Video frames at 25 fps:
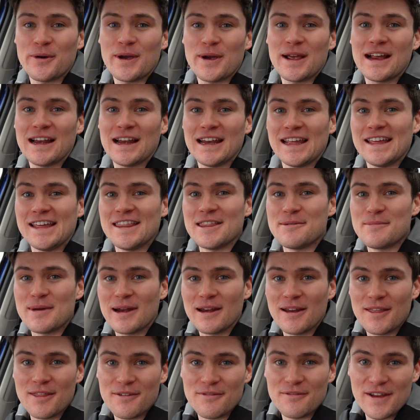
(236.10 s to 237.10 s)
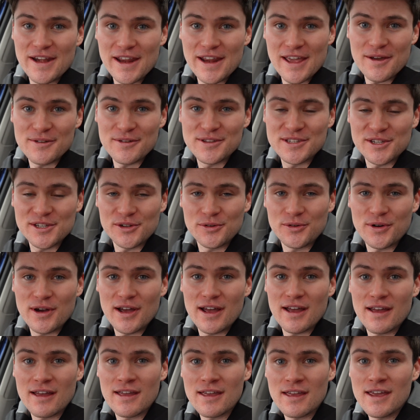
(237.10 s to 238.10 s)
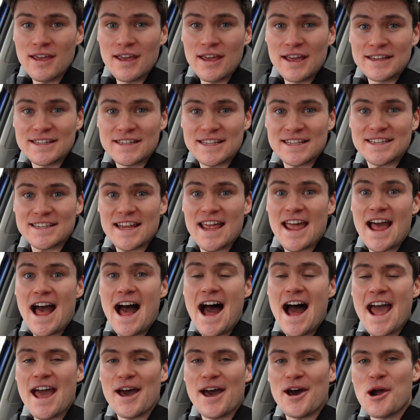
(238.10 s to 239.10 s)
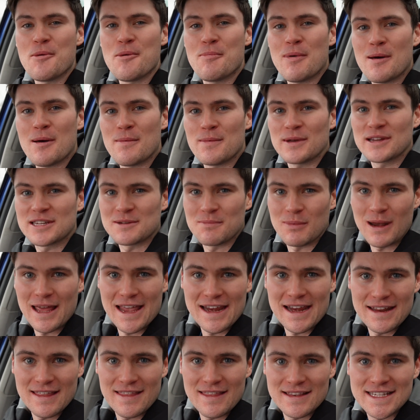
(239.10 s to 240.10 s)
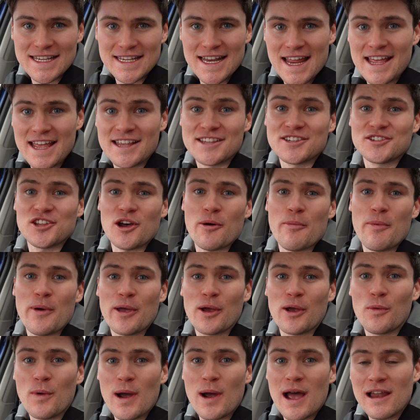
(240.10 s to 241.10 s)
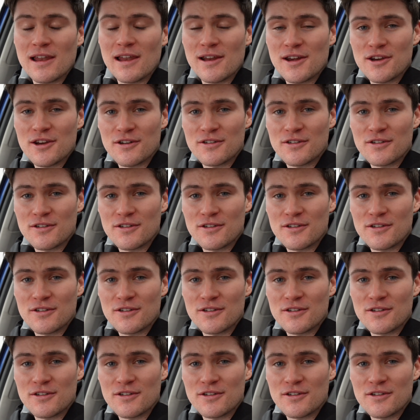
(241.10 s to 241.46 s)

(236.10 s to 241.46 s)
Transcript: quickly in the middle of the video to uh, to say hi. I hope I'm explaining today's topic well and